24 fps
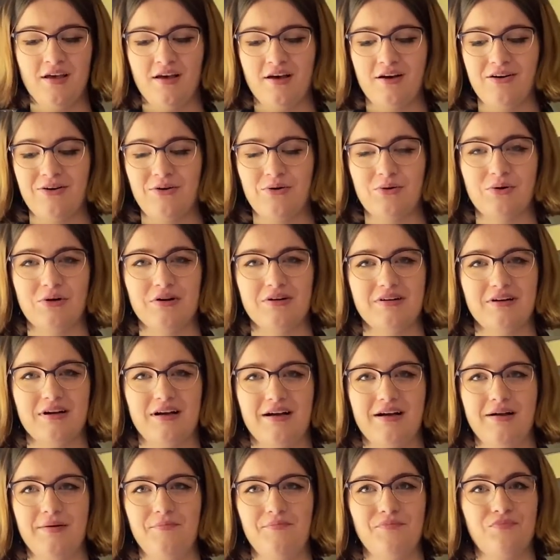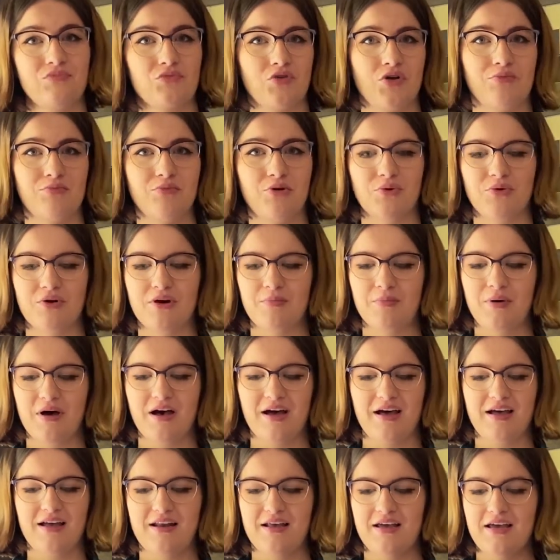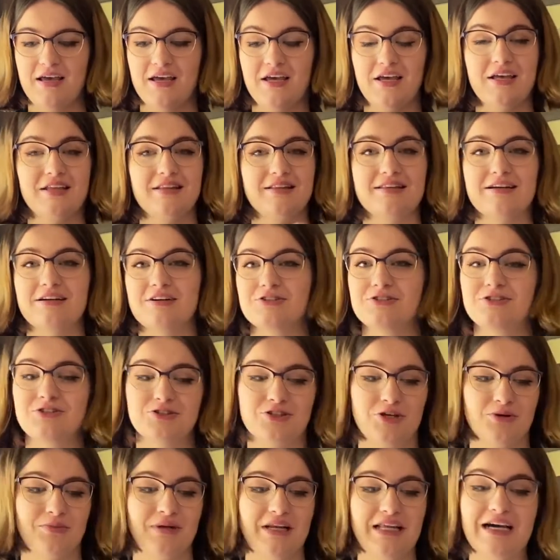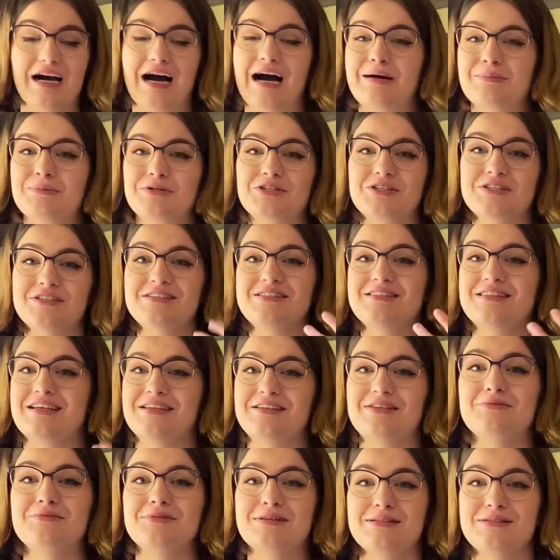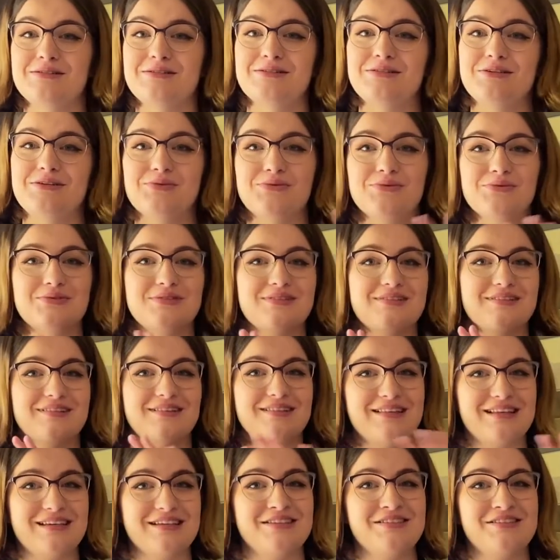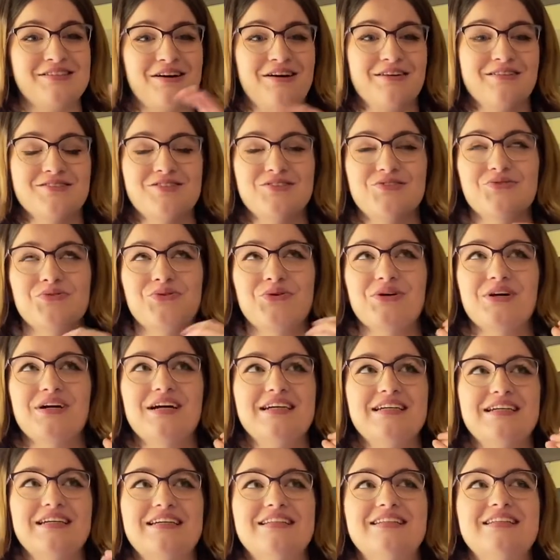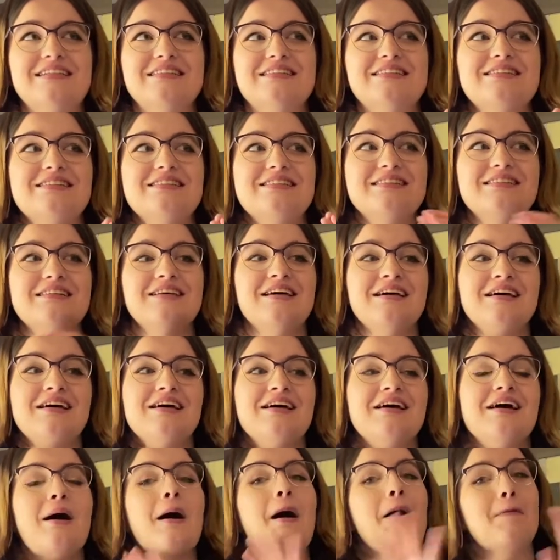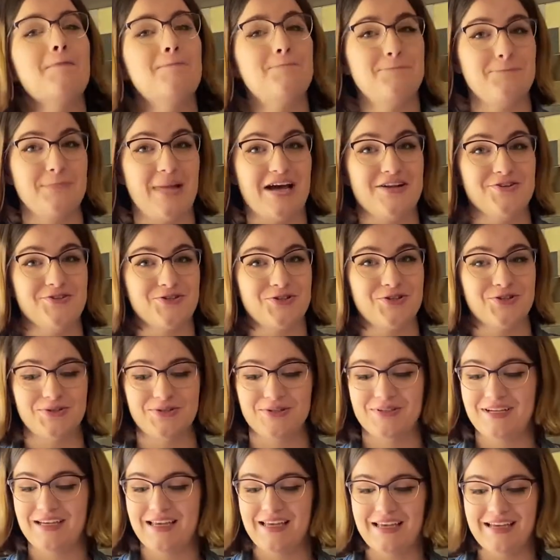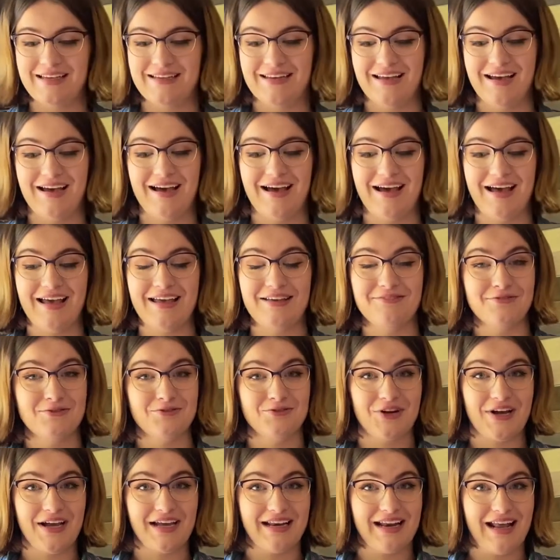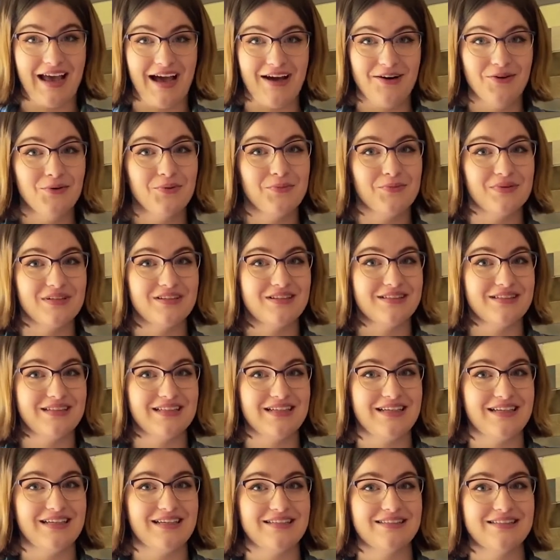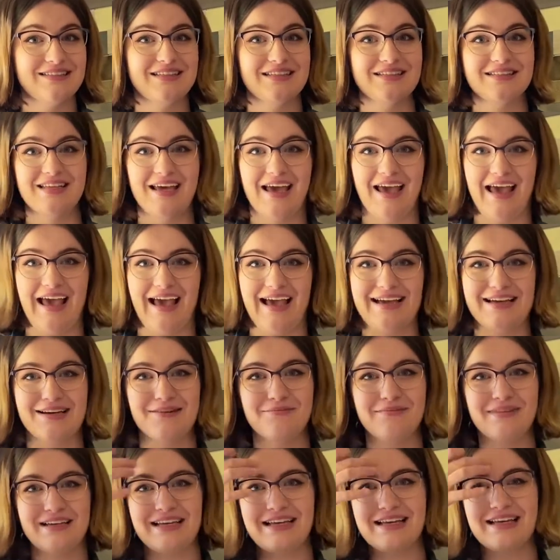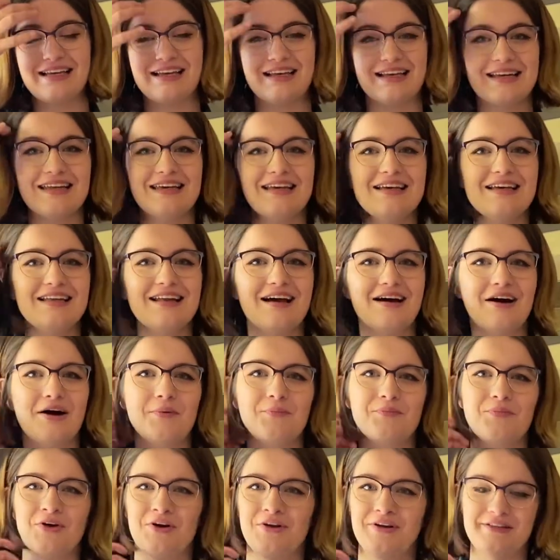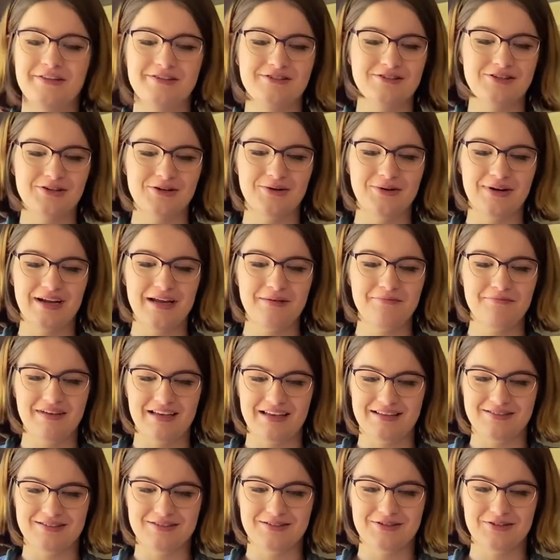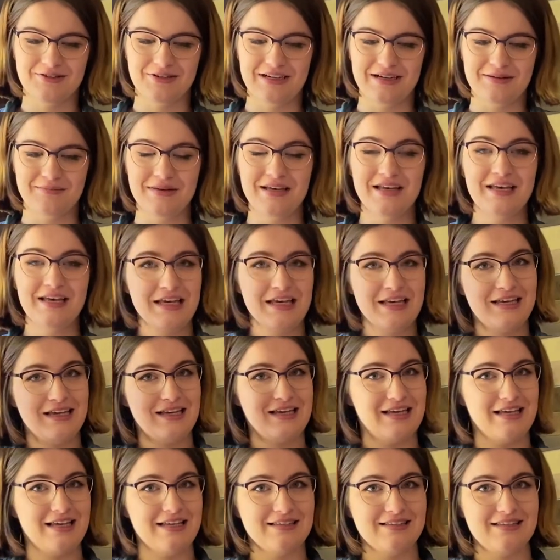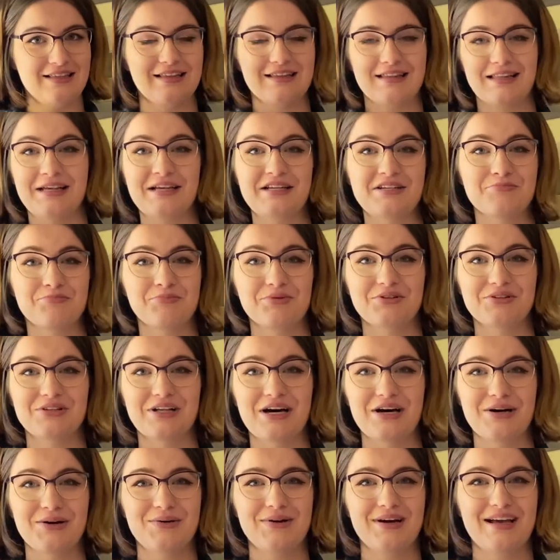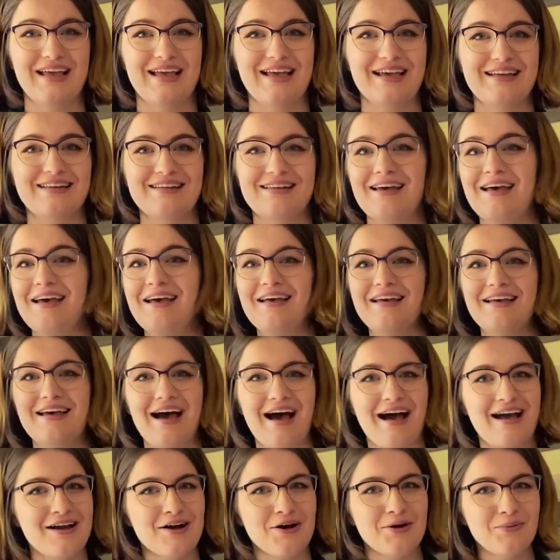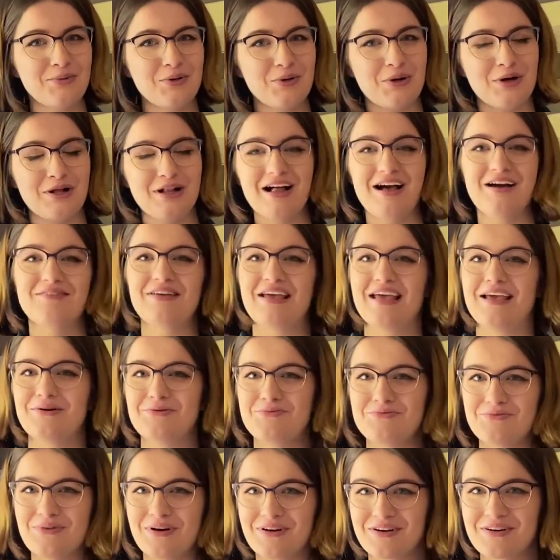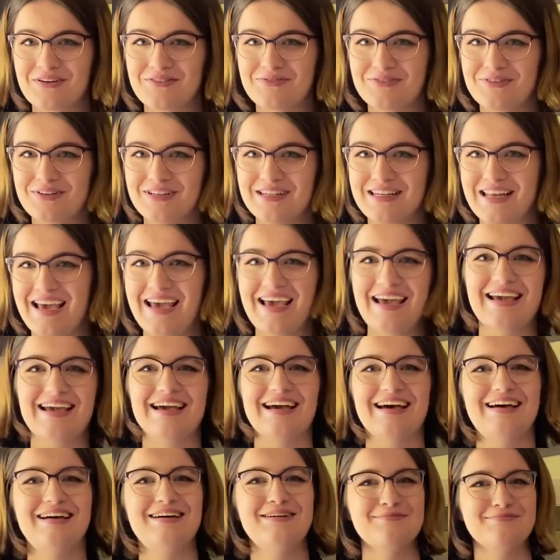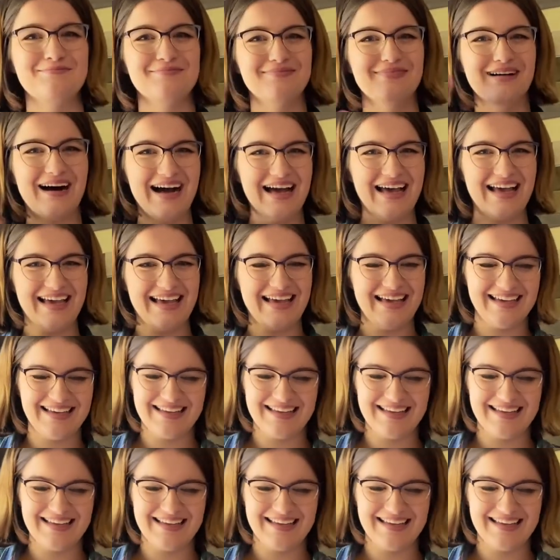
or a mocha pot. There are so many options that you can use this sauce for. It is magical, and if you try it out, please tag me in it on Instagram. My Instagram is linked below, and I hope you all have a wonderful day. Bye.